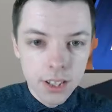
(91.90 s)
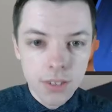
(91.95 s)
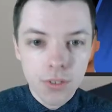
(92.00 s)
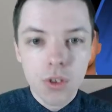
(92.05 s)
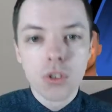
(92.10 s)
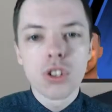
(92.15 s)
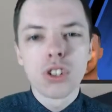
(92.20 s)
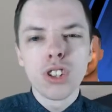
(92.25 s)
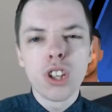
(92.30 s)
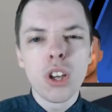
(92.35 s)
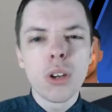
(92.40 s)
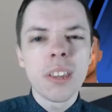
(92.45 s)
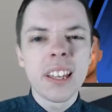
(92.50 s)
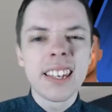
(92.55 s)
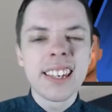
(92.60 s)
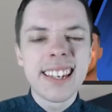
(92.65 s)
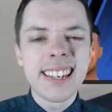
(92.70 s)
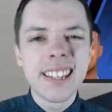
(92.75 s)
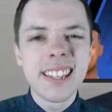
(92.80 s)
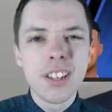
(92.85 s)
you'll know that you can
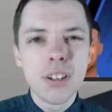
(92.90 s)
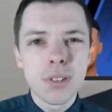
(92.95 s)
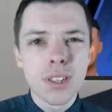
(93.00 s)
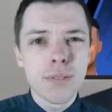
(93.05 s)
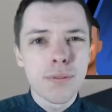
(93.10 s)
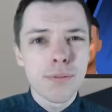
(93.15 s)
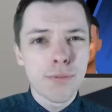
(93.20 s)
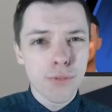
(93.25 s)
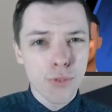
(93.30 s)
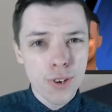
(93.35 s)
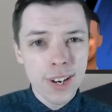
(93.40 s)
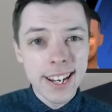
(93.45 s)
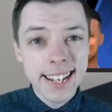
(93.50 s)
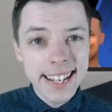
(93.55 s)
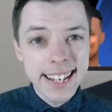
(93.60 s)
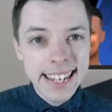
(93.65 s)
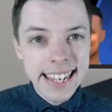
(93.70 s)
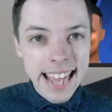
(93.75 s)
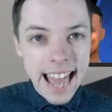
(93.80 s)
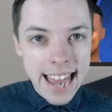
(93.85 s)
use the 3D
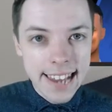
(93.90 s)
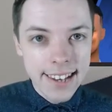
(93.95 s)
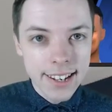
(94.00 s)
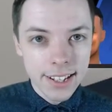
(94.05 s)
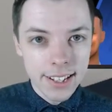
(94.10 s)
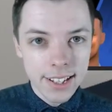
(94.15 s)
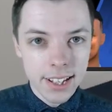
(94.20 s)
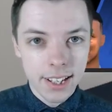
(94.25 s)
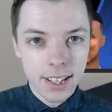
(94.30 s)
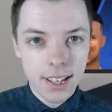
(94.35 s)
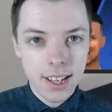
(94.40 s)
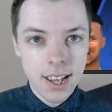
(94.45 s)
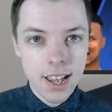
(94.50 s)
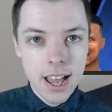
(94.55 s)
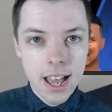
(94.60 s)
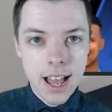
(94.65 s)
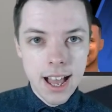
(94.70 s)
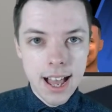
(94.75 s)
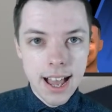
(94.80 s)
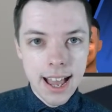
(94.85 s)
editor
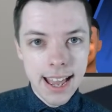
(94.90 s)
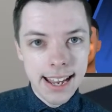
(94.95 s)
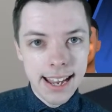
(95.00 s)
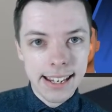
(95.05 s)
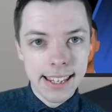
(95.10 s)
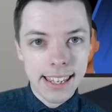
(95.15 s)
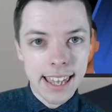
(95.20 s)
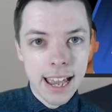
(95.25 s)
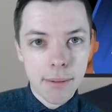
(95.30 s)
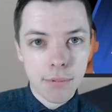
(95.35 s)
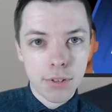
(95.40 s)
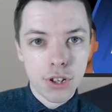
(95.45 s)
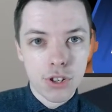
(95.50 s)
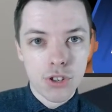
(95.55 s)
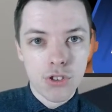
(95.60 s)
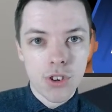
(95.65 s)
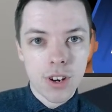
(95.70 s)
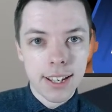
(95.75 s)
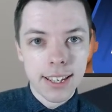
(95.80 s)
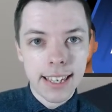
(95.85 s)
in game to try and
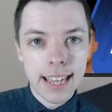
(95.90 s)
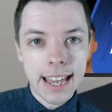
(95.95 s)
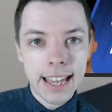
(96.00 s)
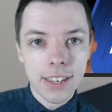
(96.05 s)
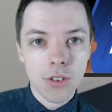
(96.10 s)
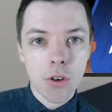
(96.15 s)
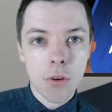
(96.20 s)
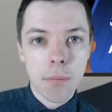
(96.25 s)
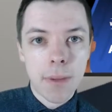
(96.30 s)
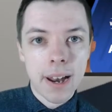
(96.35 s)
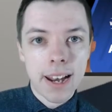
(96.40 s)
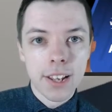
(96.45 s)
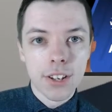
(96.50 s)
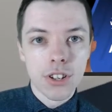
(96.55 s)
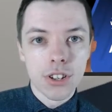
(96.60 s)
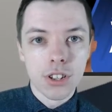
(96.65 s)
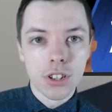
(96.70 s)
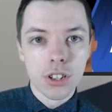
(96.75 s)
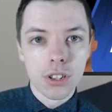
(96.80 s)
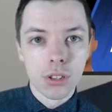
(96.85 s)
get your manager to
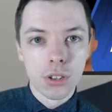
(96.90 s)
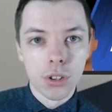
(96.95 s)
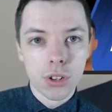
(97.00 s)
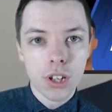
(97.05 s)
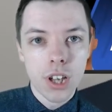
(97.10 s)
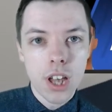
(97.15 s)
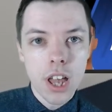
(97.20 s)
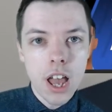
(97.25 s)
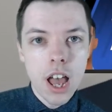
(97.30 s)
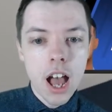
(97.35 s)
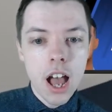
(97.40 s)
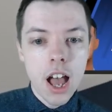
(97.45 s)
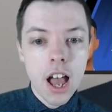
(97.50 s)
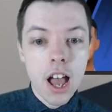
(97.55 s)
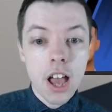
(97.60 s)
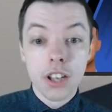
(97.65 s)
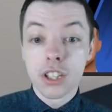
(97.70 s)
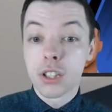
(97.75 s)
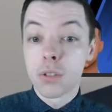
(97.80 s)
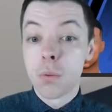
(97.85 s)
look as
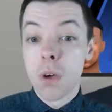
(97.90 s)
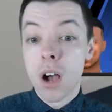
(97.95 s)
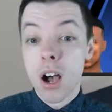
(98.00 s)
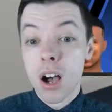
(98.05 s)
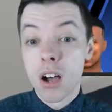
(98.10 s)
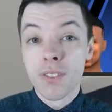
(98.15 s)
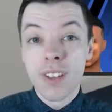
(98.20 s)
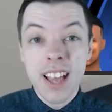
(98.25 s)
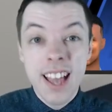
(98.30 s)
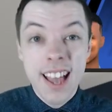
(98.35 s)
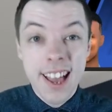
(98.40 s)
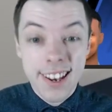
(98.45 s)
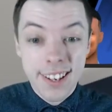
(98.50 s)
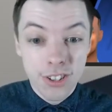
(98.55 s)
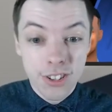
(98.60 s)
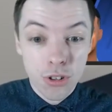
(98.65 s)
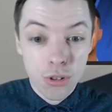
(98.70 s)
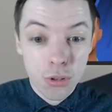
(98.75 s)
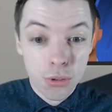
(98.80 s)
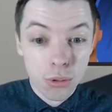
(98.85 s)
suave and as
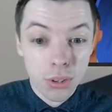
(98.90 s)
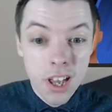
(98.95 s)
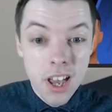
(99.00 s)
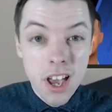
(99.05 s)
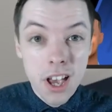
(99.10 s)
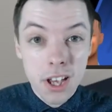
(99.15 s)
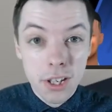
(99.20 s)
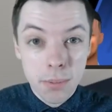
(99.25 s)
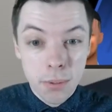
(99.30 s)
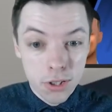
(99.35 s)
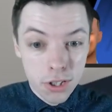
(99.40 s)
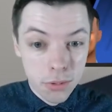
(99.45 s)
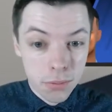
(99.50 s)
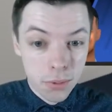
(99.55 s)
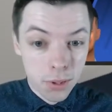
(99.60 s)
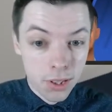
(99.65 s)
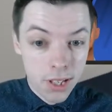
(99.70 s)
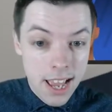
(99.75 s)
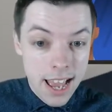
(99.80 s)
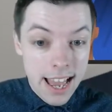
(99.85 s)
cool as possible.
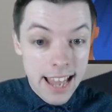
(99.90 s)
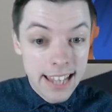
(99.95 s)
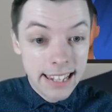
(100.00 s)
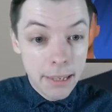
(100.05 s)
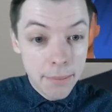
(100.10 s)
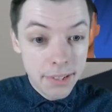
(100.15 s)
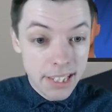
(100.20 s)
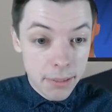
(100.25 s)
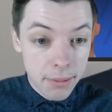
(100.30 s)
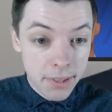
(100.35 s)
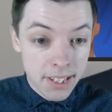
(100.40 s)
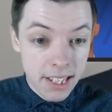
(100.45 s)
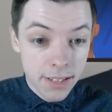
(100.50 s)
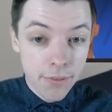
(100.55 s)
And let me take myself off the